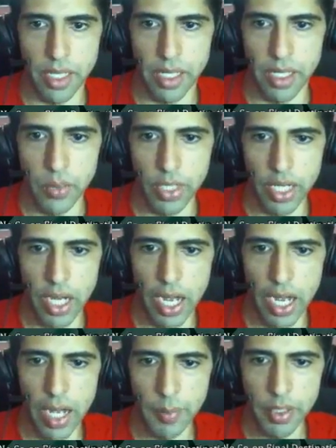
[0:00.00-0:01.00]
You want to
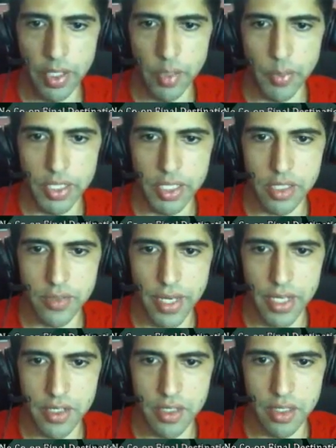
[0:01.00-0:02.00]
hop here because it's
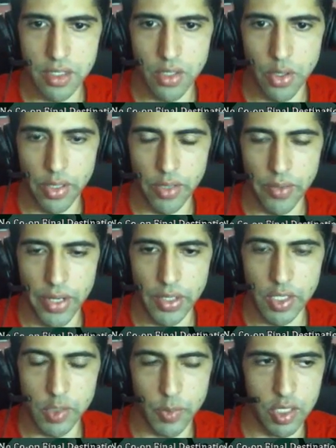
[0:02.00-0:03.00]
faster than turning around,
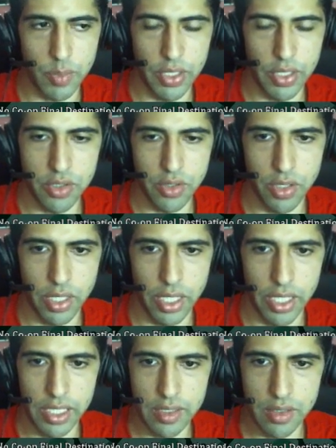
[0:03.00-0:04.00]
especially because you're on
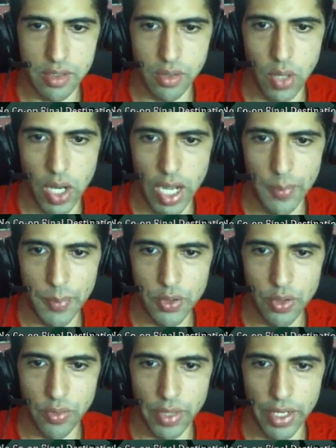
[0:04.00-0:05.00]
ice. So hop,
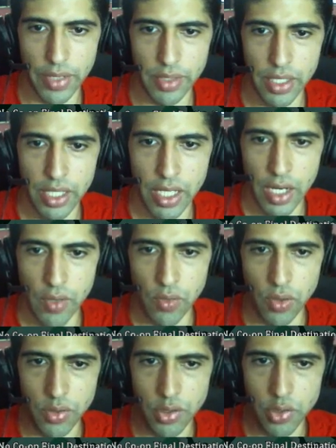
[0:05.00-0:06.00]
turn around,
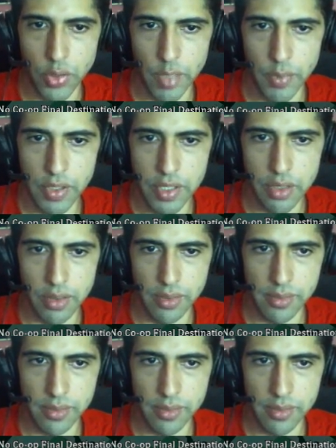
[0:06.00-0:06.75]
roll straight up this hill.